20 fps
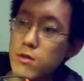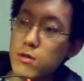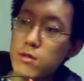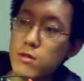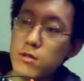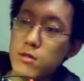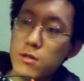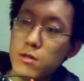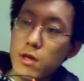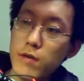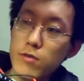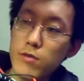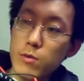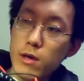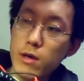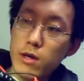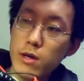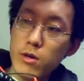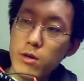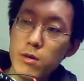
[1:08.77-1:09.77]
This is a 9-volt
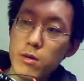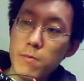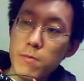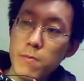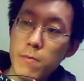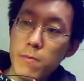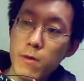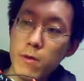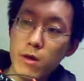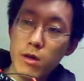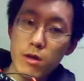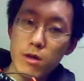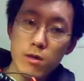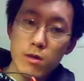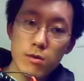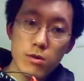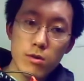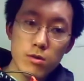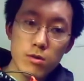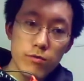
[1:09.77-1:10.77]
battery,
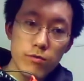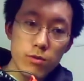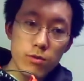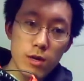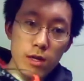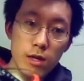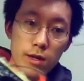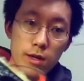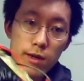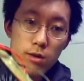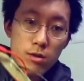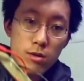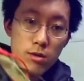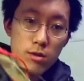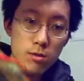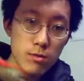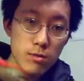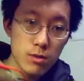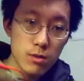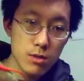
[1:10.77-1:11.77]
and here's a few alligator
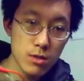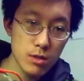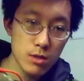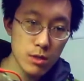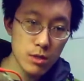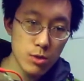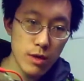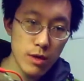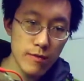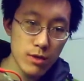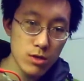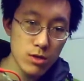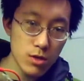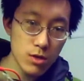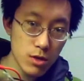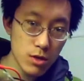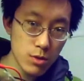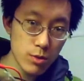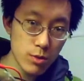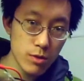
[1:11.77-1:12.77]
clips since I don't have any
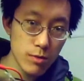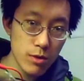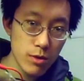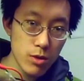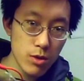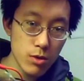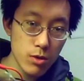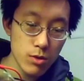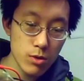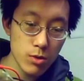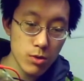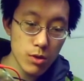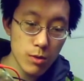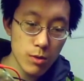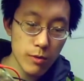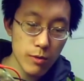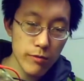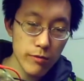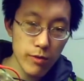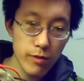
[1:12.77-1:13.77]
solder with me,
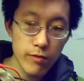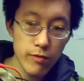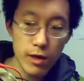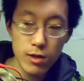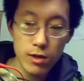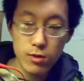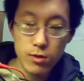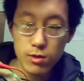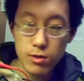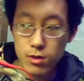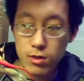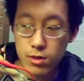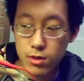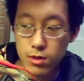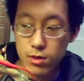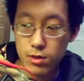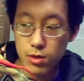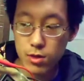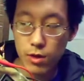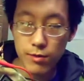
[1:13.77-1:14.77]
although my friend
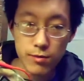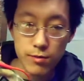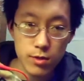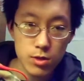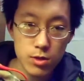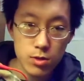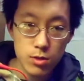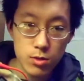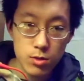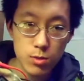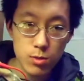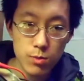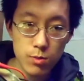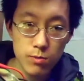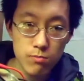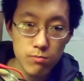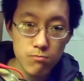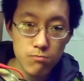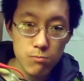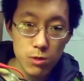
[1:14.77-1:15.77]
Valerie is offering to
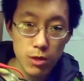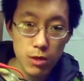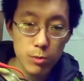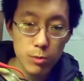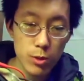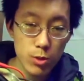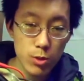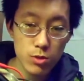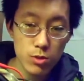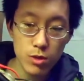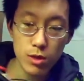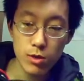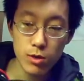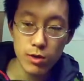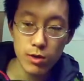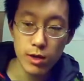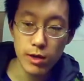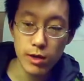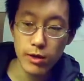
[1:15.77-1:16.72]
lend me her soldering